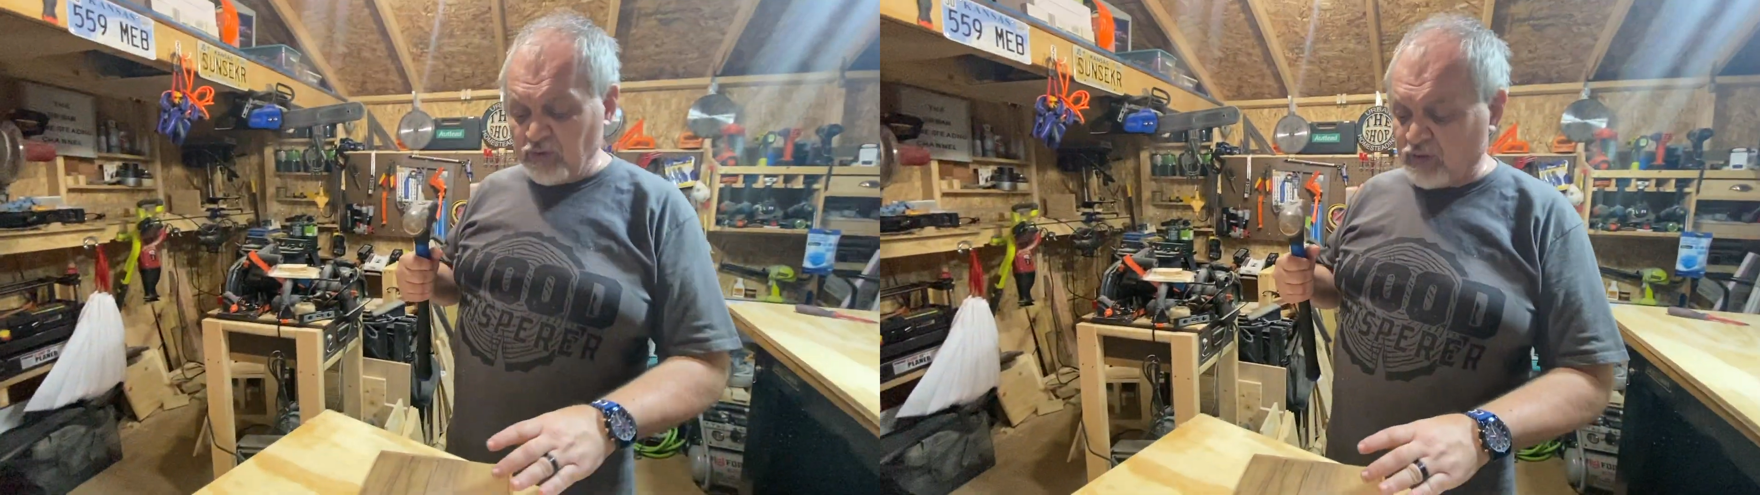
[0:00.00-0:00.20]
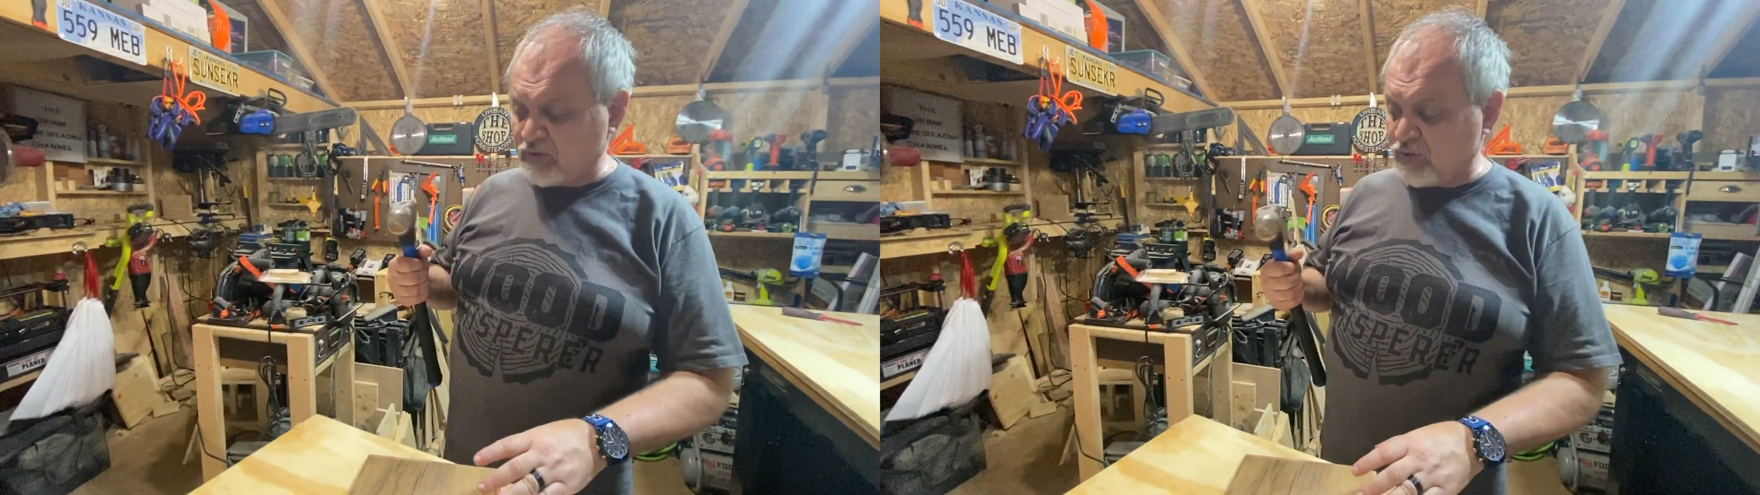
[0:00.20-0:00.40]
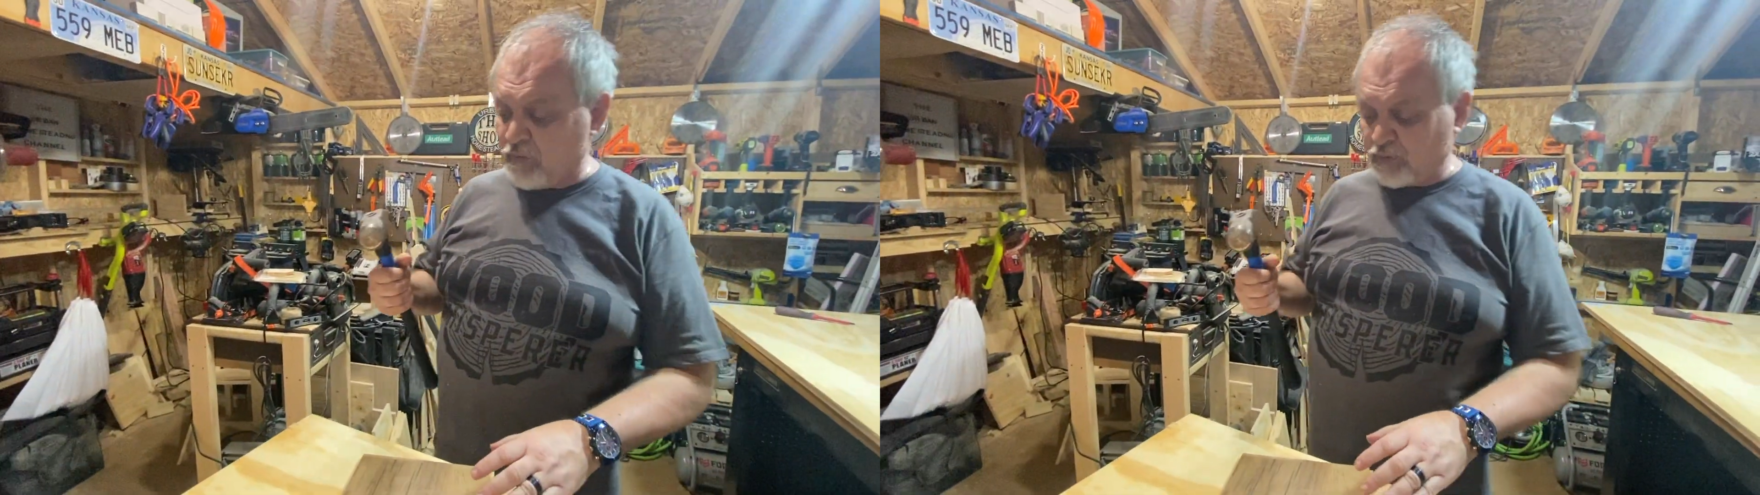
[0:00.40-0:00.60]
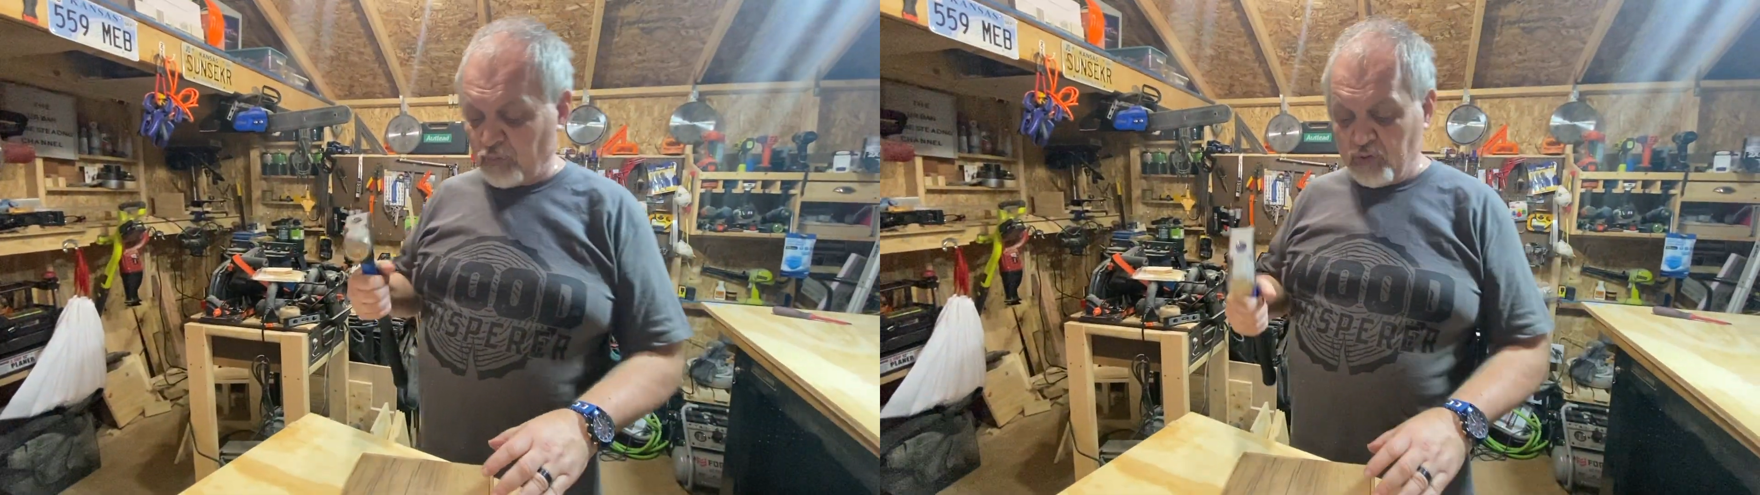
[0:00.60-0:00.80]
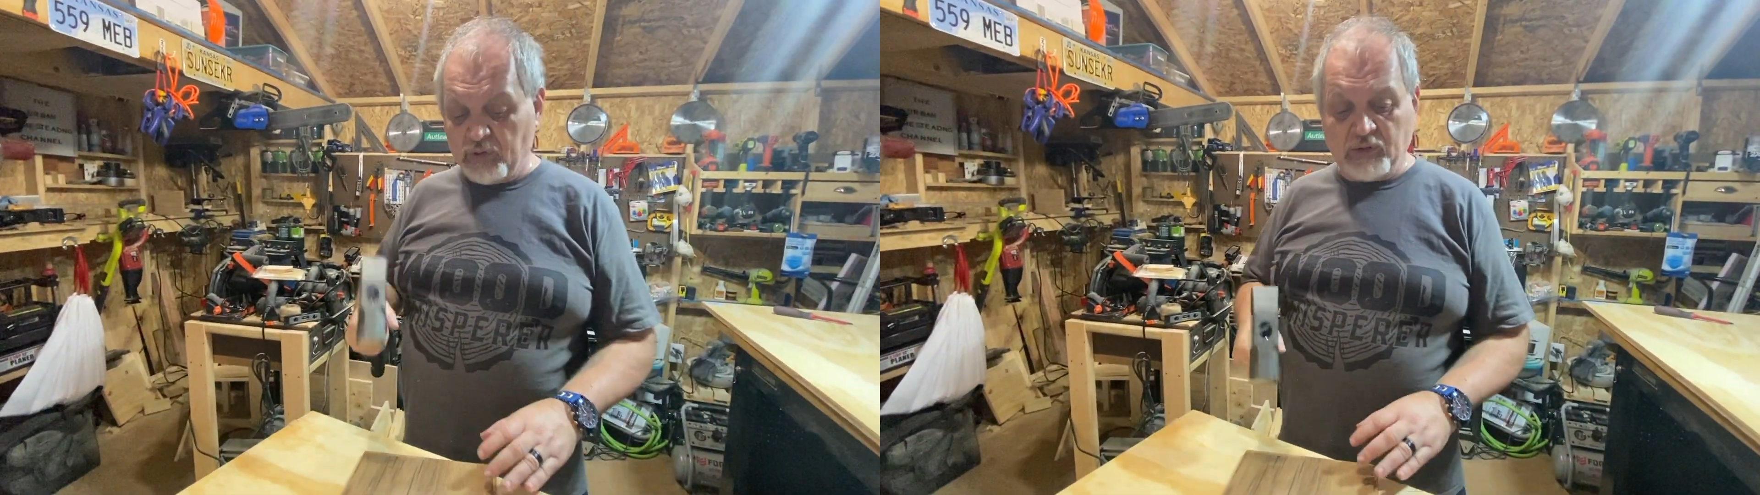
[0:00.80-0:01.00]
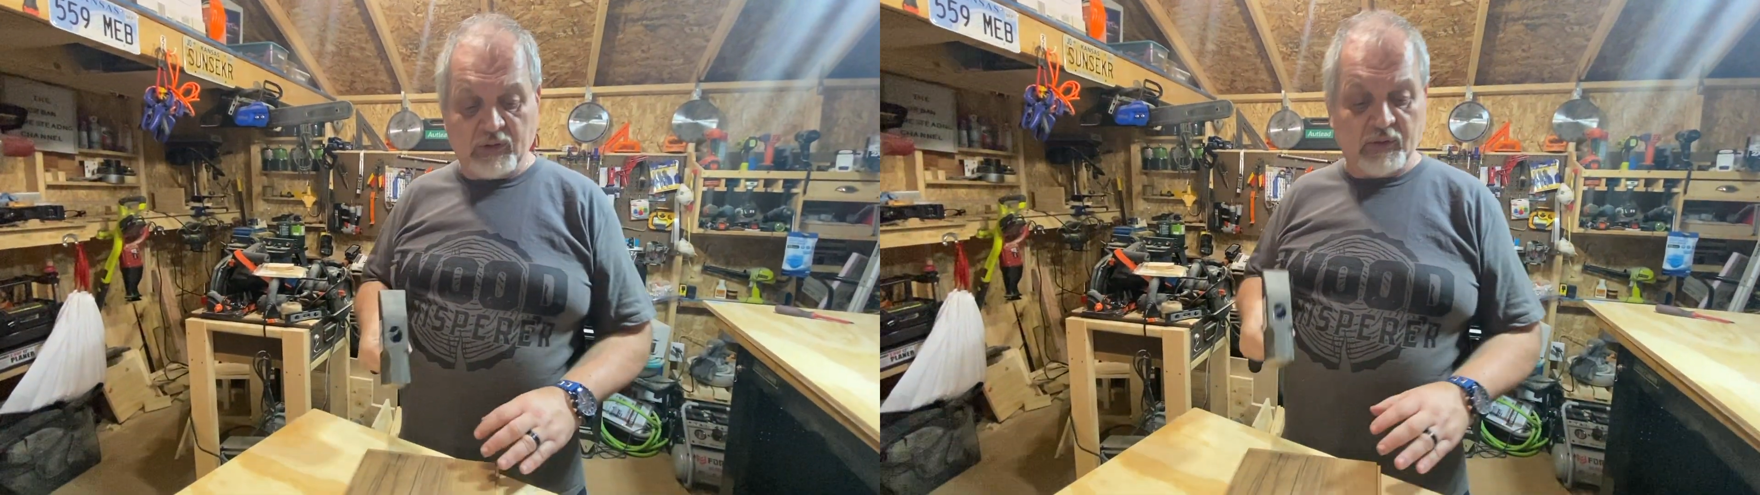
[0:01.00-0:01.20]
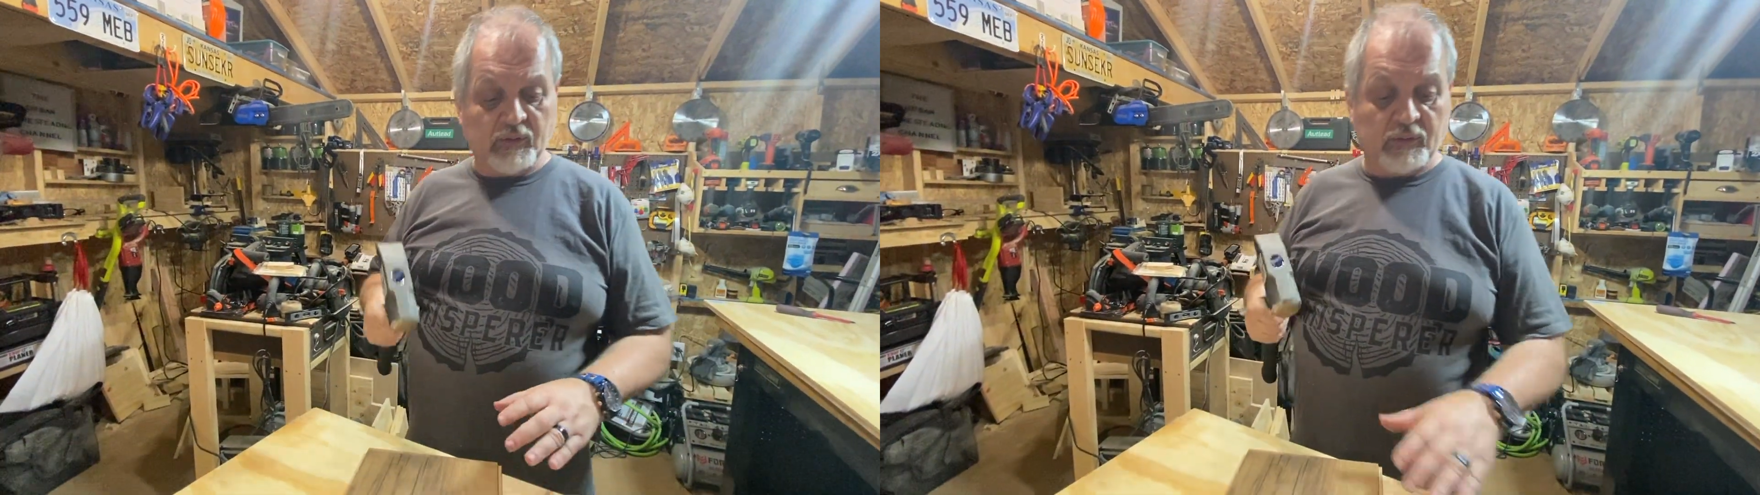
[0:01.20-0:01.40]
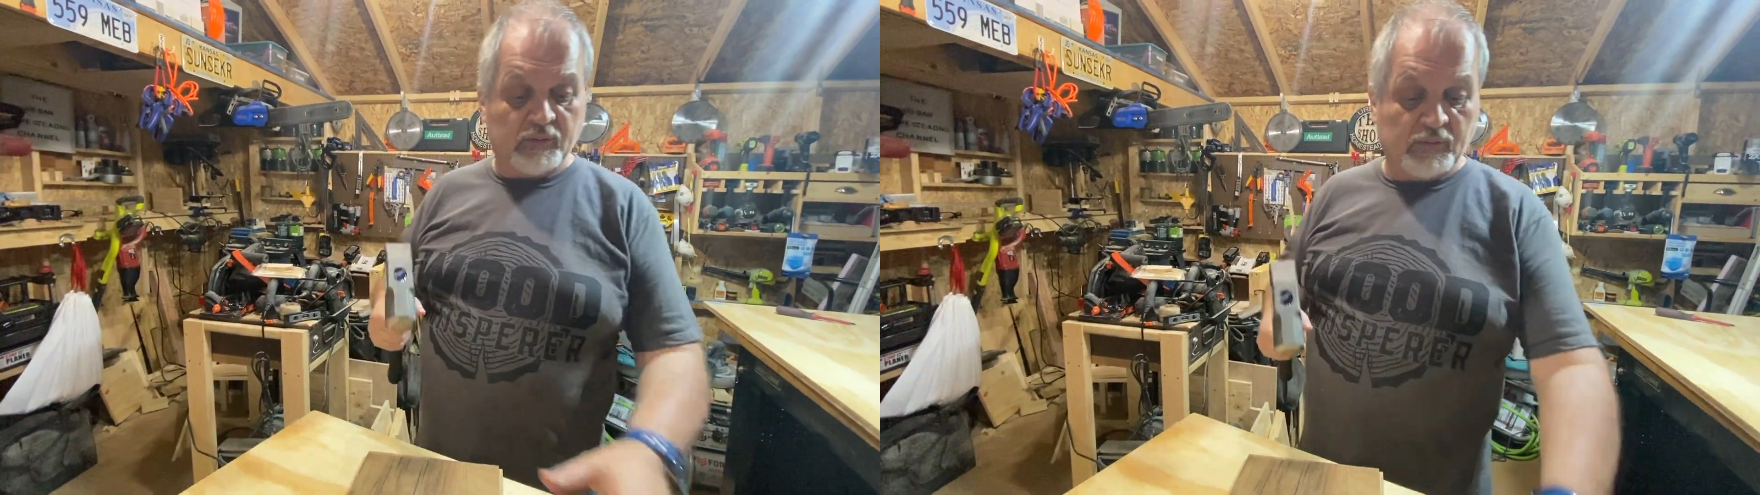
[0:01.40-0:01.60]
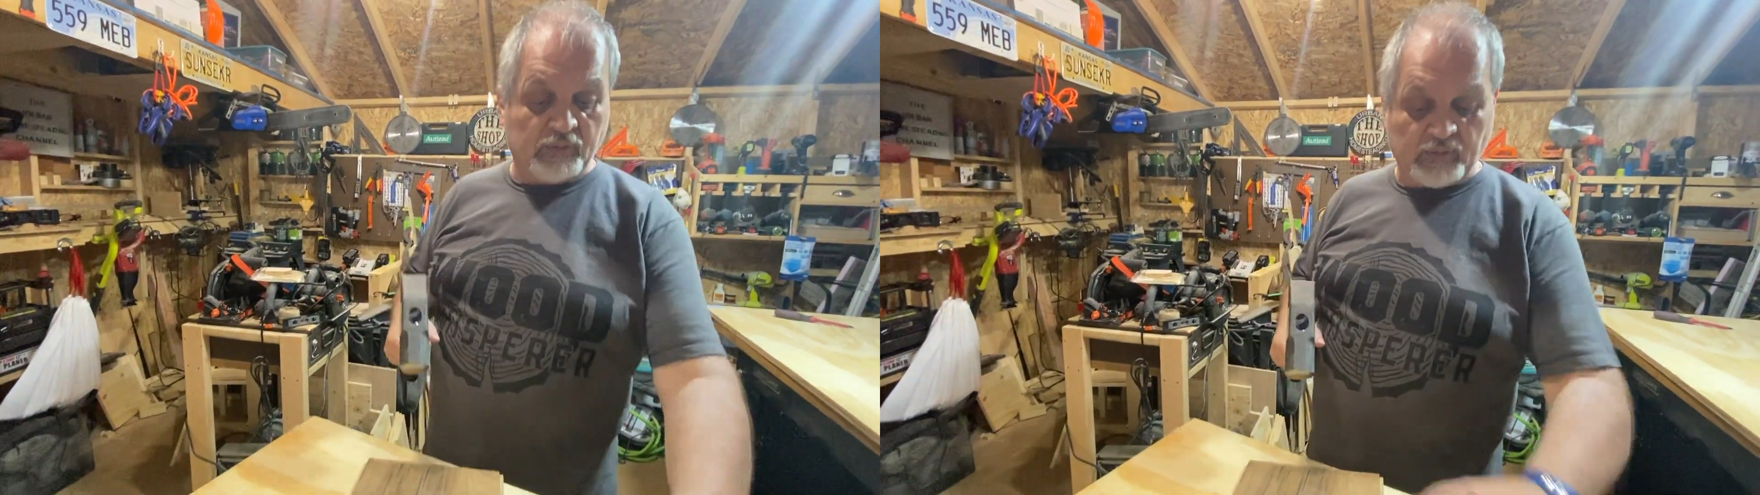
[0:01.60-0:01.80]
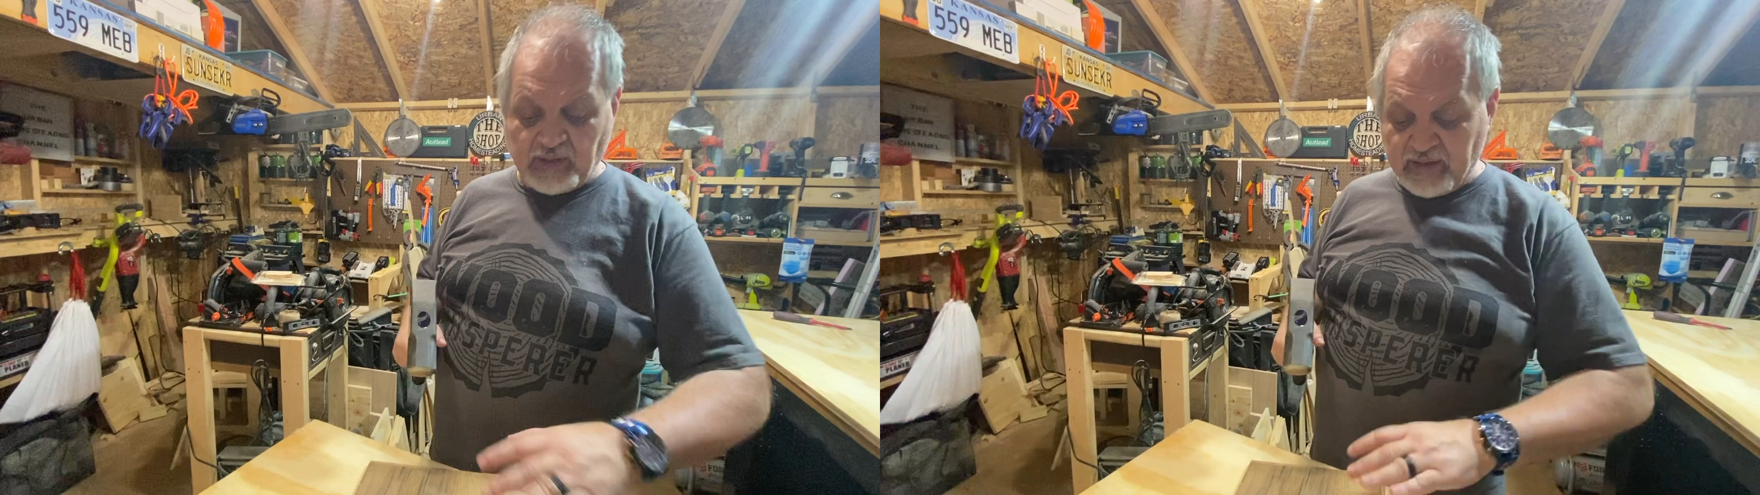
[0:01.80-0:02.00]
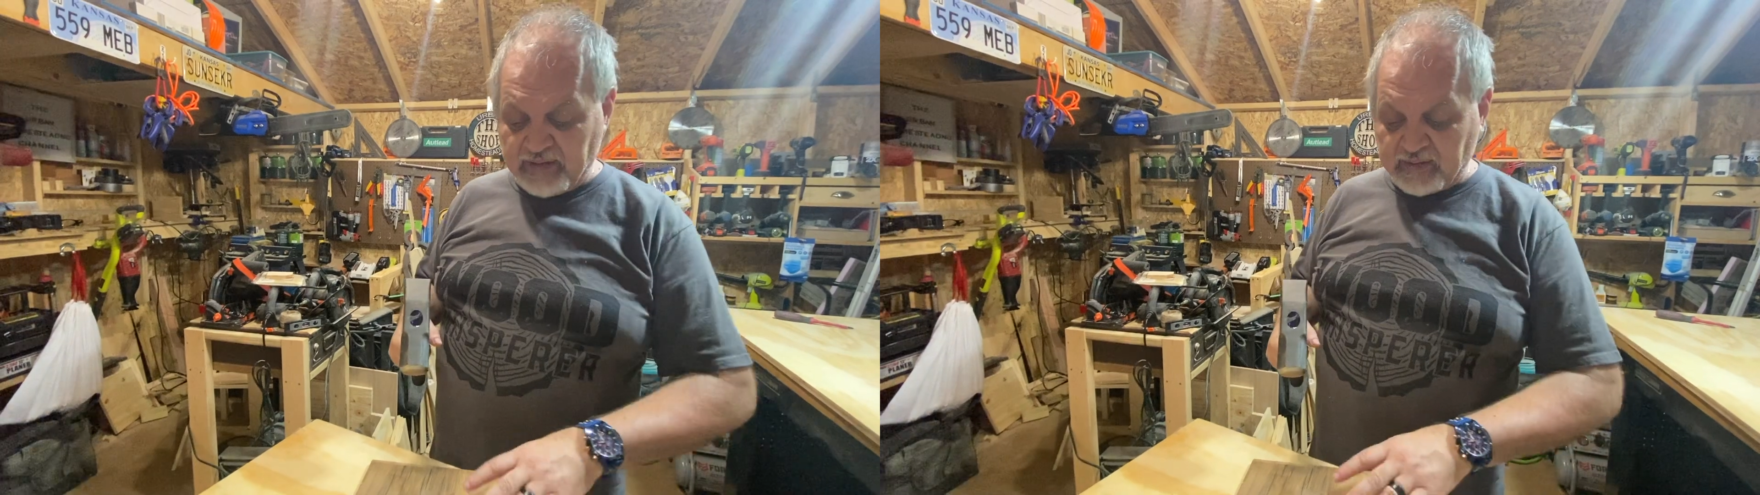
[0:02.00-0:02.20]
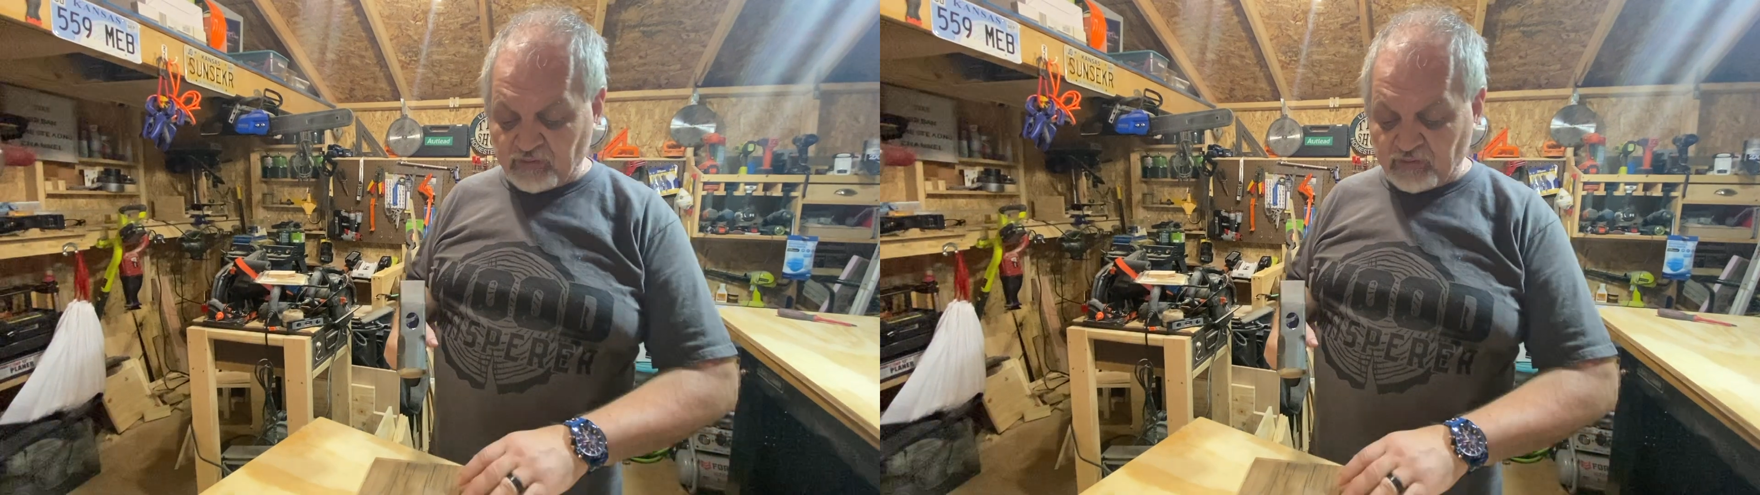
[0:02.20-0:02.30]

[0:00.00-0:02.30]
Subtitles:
a soft wood here,